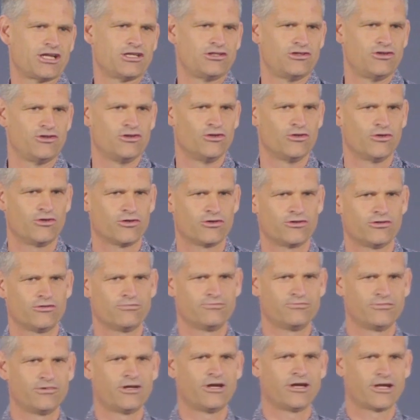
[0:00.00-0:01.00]
New York.
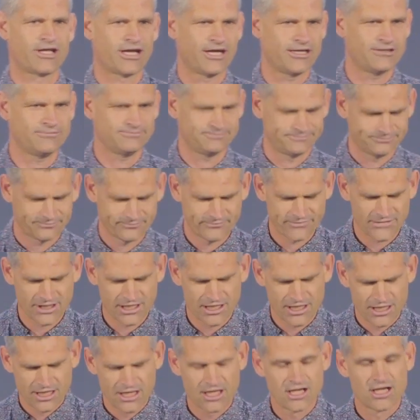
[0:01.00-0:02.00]
Okay?
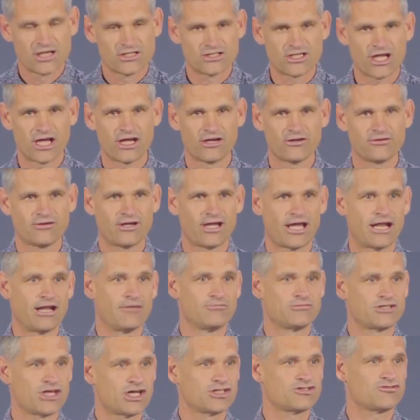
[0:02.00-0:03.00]
So, and
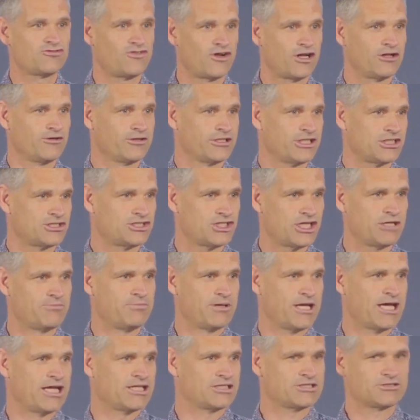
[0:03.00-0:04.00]
I'm just following the
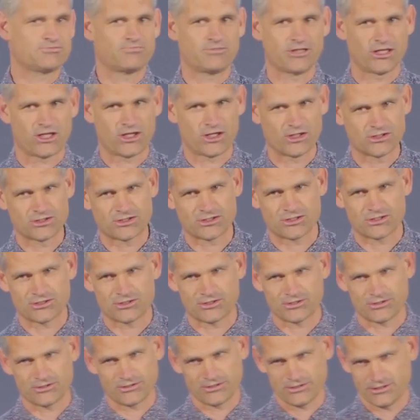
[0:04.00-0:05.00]
GPS
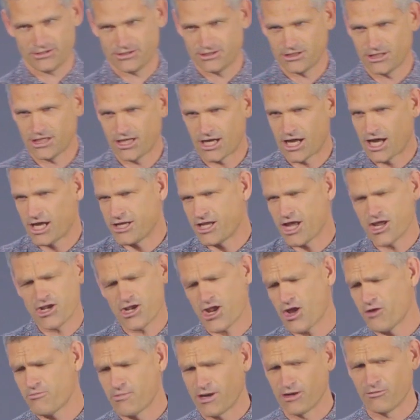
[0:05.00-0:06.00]
because I don't
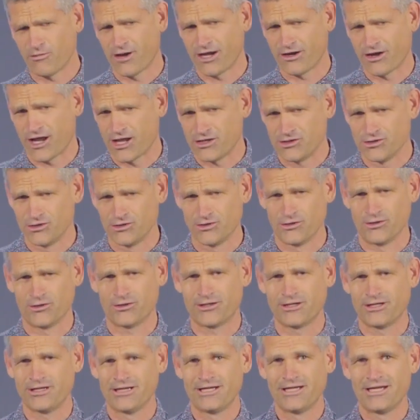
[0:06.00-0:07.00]
know my way around New
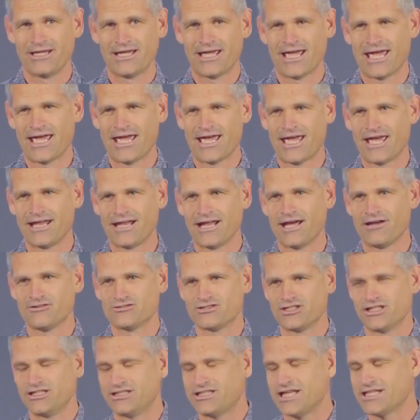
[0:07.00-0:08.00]
York. And I was
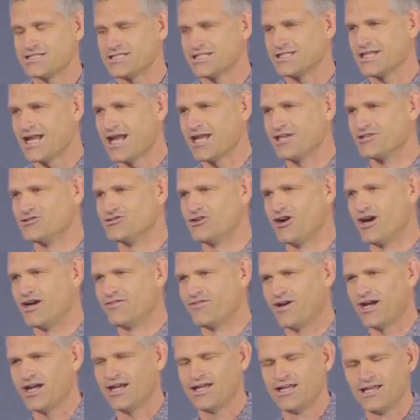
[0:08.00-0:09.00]
the designated
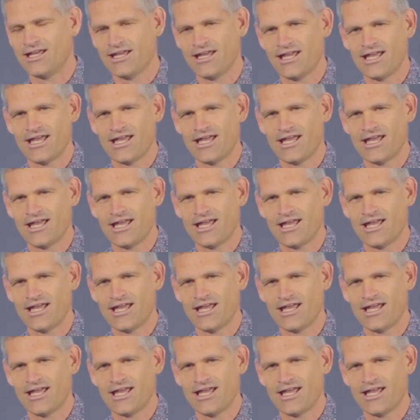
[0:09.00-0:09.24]
driver.